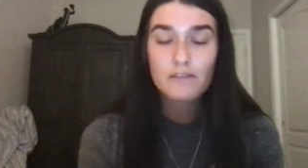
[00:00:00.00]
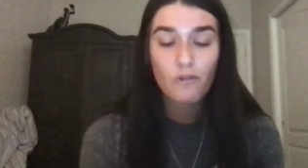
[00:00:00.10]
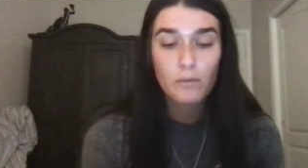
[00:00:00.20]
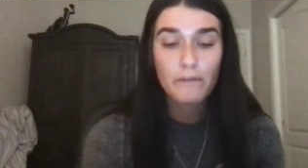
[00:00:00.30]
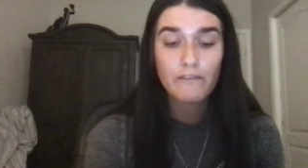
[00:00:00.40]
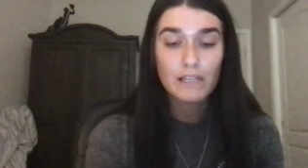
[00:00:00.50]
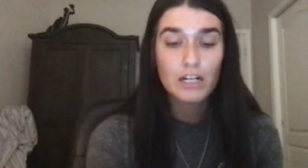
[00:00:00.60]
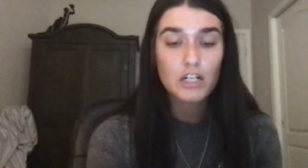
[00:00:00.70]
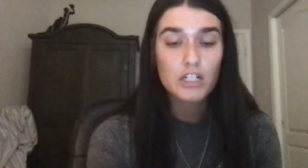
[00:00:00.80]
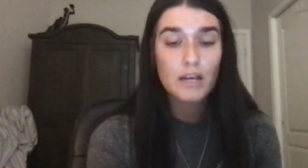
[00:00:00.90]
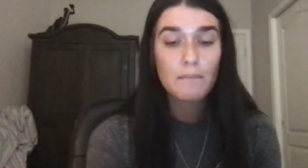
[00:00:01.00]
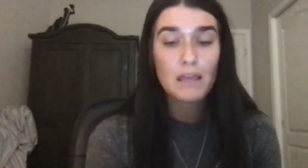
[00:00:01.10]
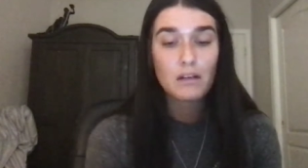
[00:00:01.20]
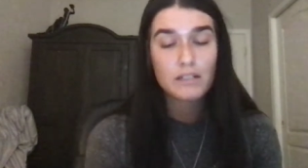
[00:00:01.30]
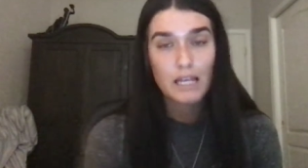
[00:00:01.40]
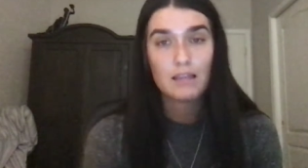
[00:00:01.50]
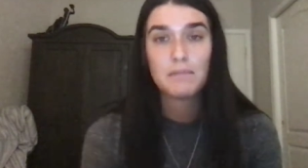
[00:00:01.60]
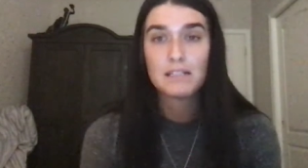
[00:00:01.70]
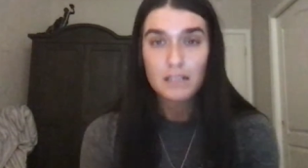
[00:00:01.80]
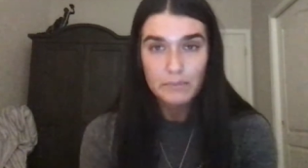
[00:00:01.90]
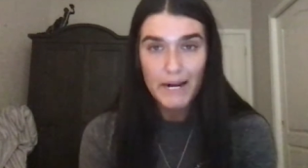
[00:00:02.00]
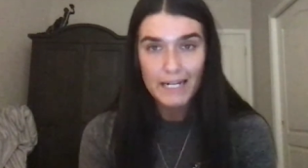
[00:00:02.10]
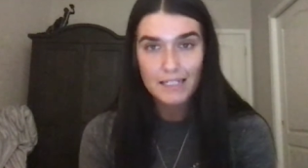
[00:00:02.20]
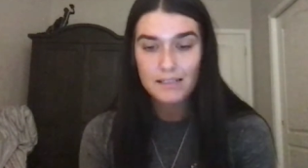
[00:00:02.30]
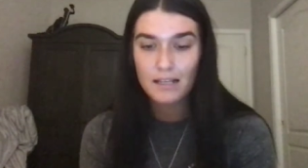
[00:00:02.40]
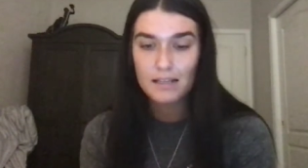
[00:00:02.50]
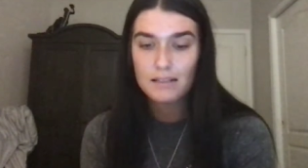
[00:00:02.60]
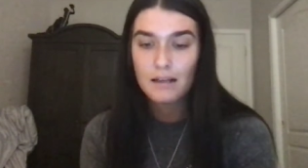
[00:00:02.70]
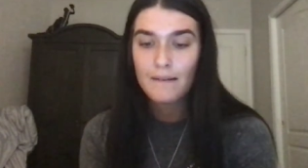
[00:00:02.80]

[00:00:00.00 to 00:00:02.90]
form of leadership in their daily business practices.